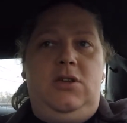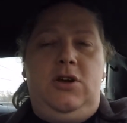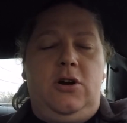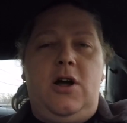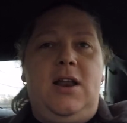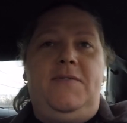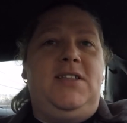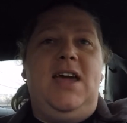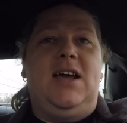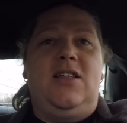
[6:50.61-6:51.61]
you're not
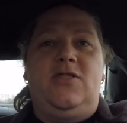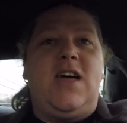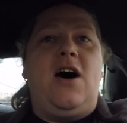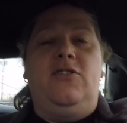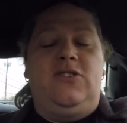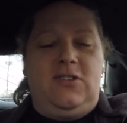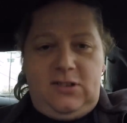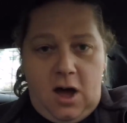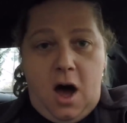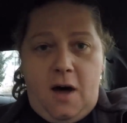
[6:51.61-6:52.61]
even taking a
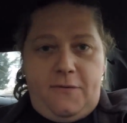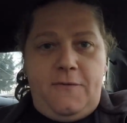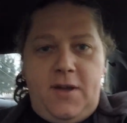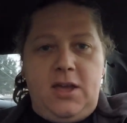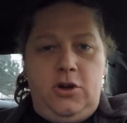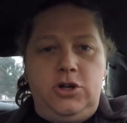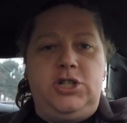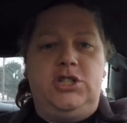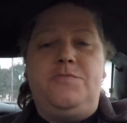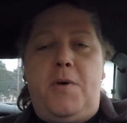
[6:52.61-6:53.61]
thousandth off of it. You're
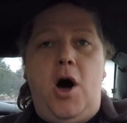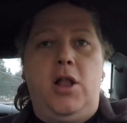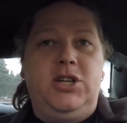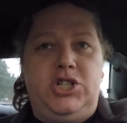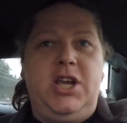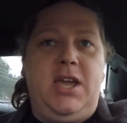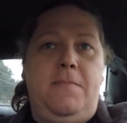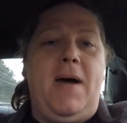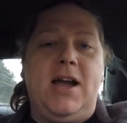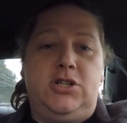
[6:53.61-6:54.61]
just polishing
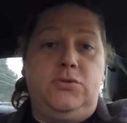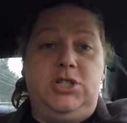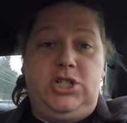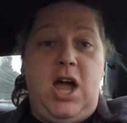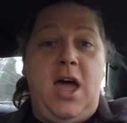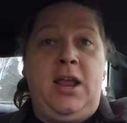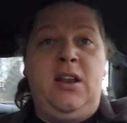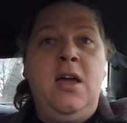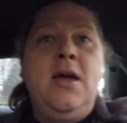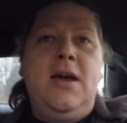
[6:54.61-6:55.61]
it back to a shine.
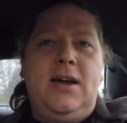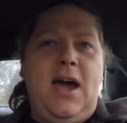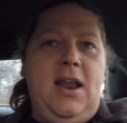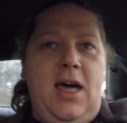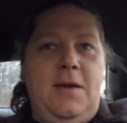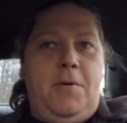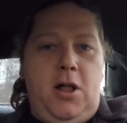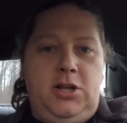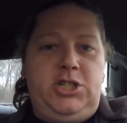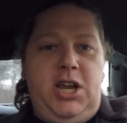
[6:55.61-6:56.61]
Kind of like
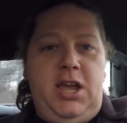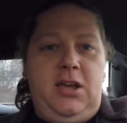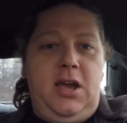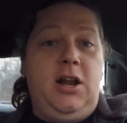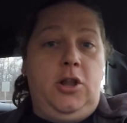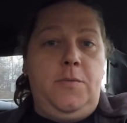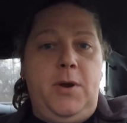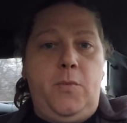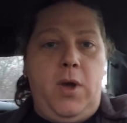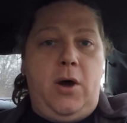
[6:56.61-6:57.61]
polishing an
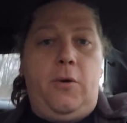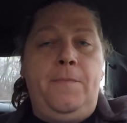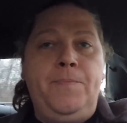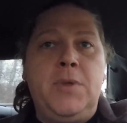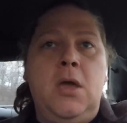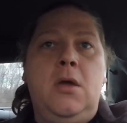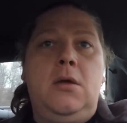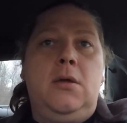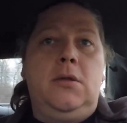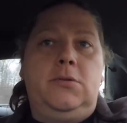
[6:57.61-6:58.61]
aluminum wheel,
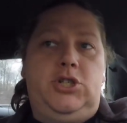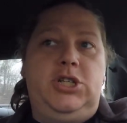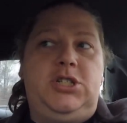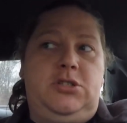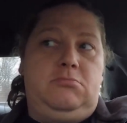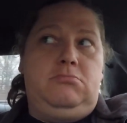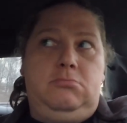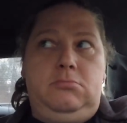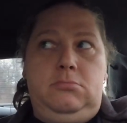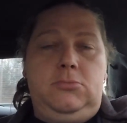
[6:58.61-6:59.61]
just
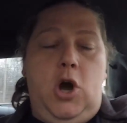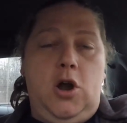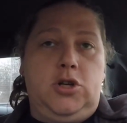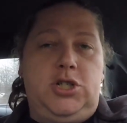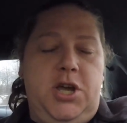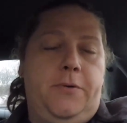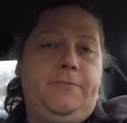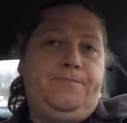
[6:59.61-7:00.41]
harder steel.